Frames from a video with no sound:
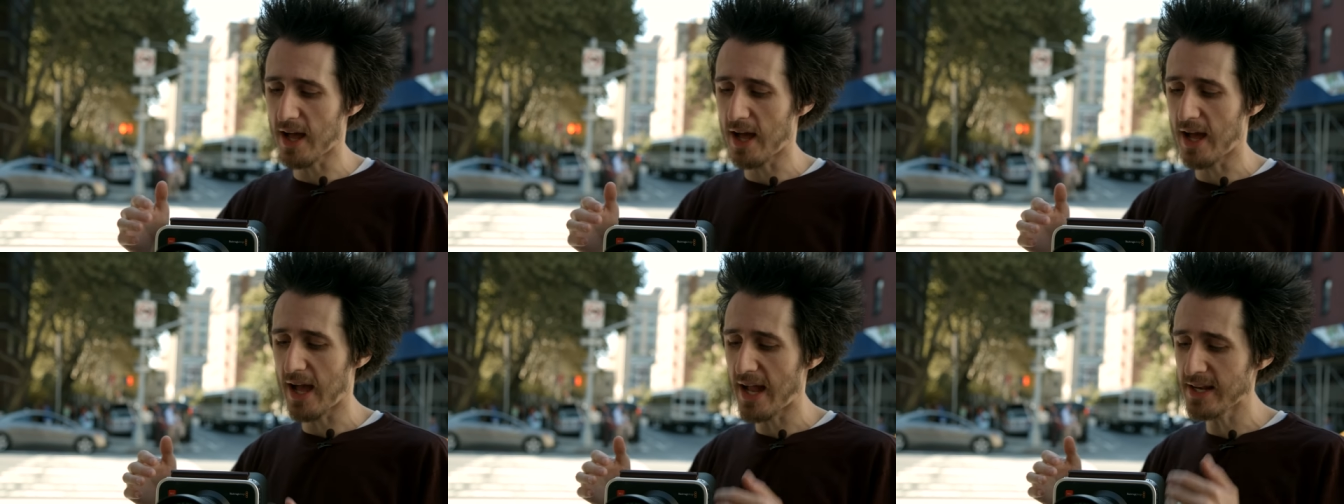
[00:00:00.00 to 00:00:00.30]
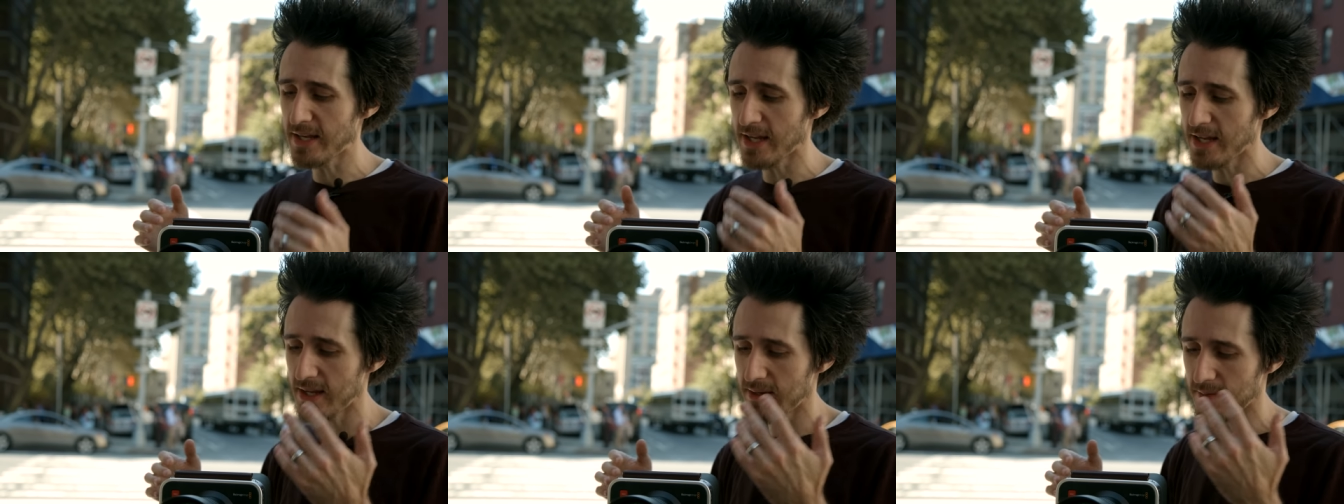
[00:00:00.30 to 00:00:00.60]

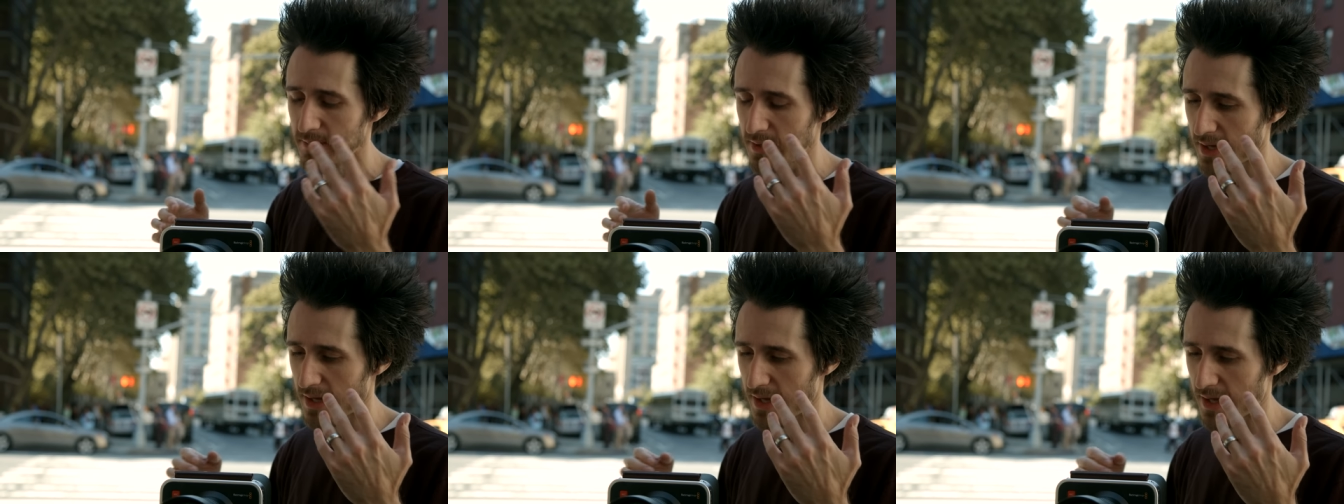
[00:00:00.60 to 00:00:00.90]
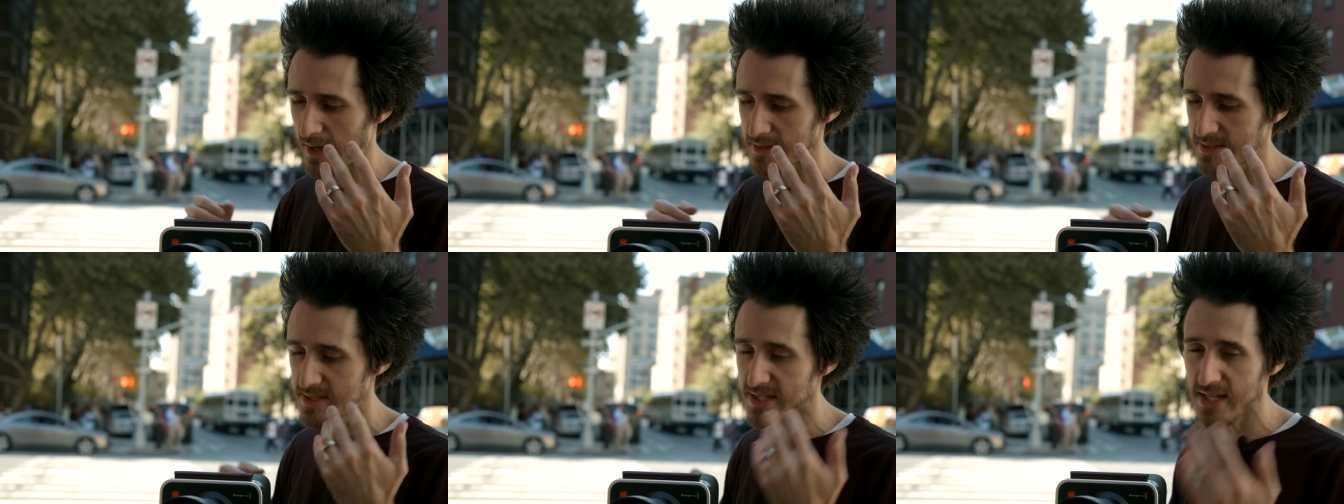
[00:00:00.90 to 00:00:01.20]
Any
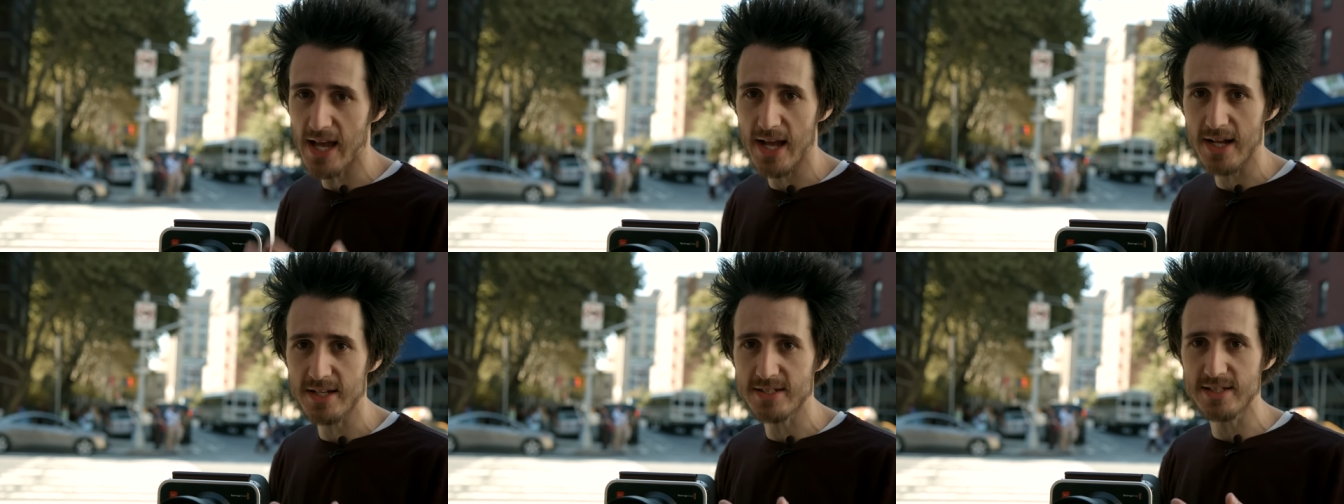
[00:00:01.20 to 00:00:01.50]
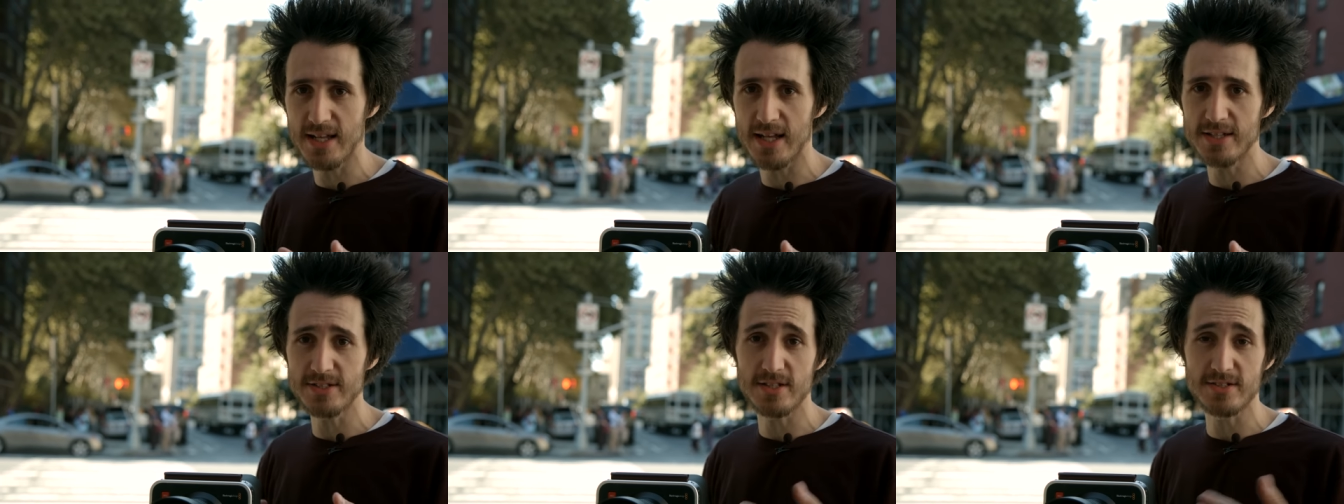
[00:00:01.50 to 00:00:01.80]
DX
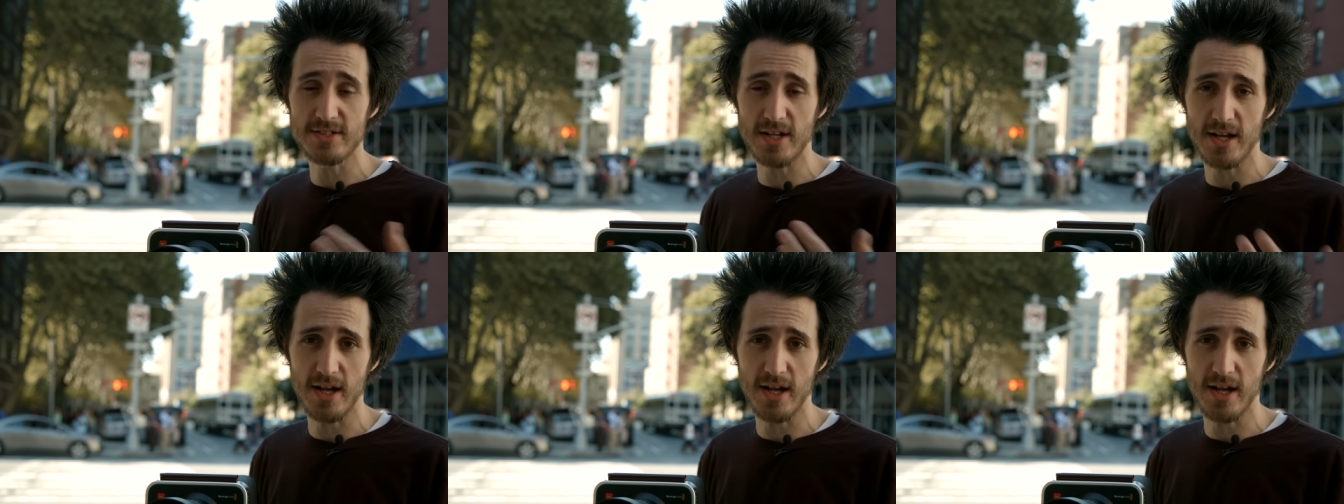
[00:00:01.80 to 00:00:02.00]
lenses,